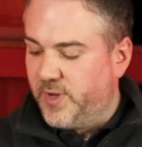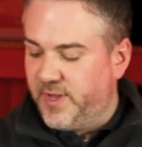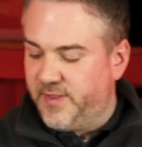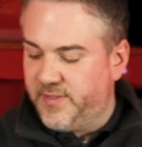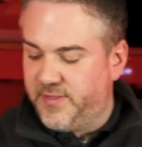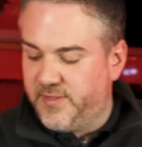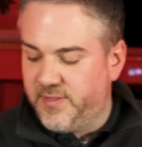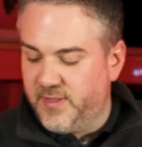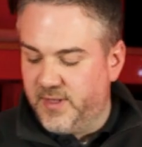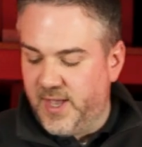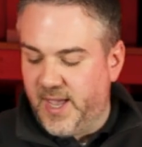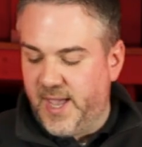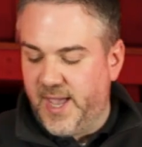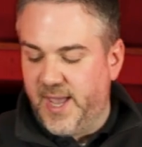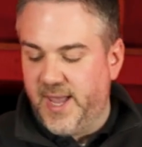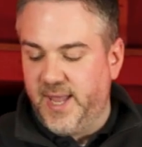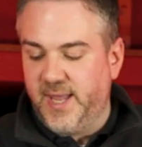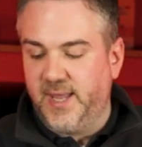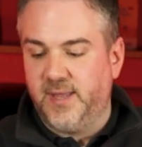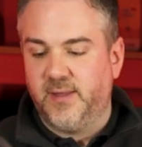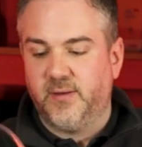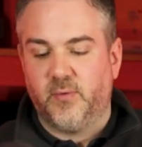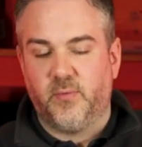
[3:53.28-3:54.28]
with
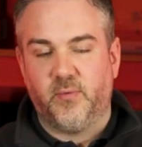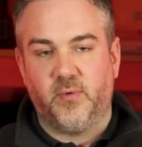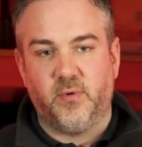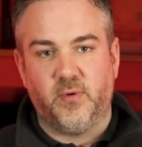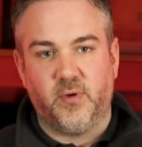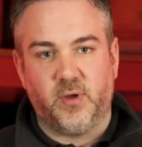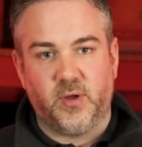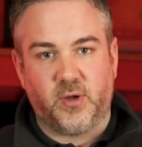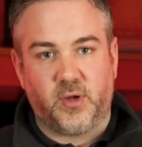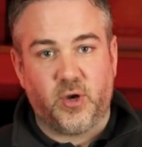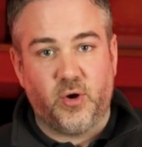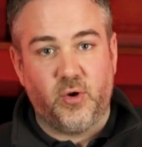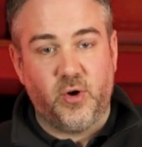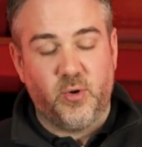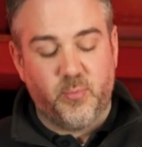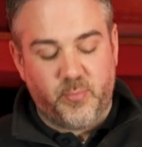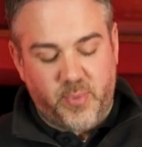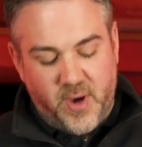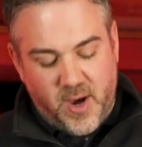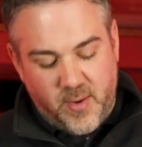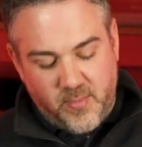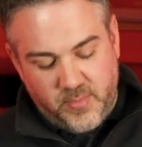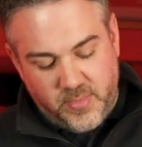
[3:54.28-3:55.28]
a
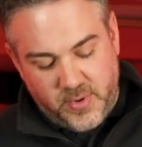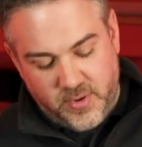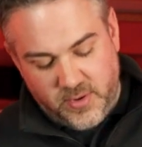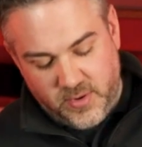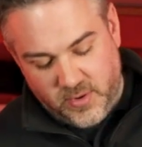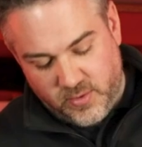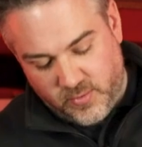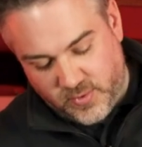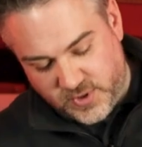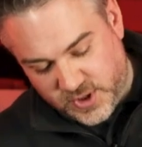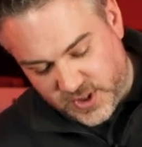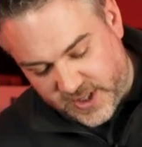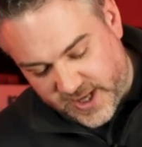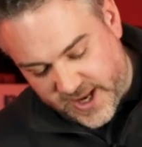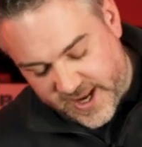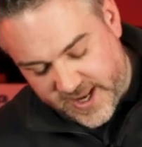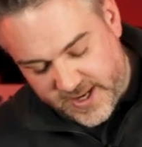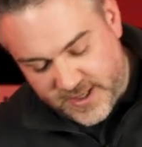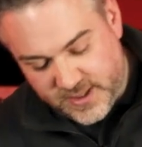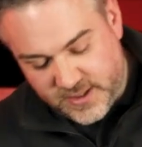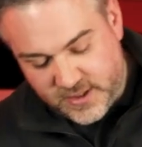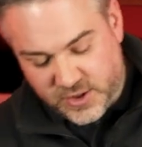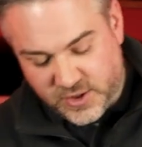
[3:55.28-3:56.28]
coolant pump, which
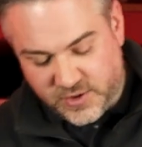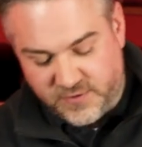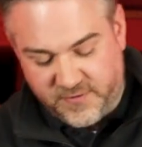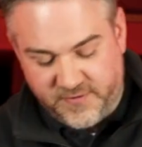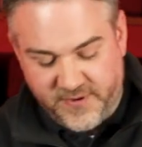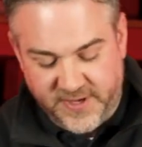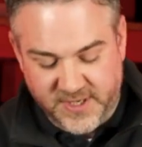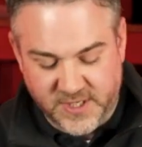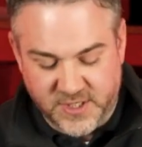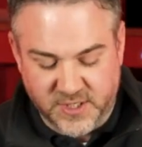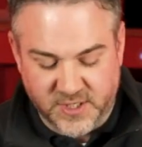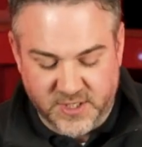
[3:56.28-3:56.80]
again just fits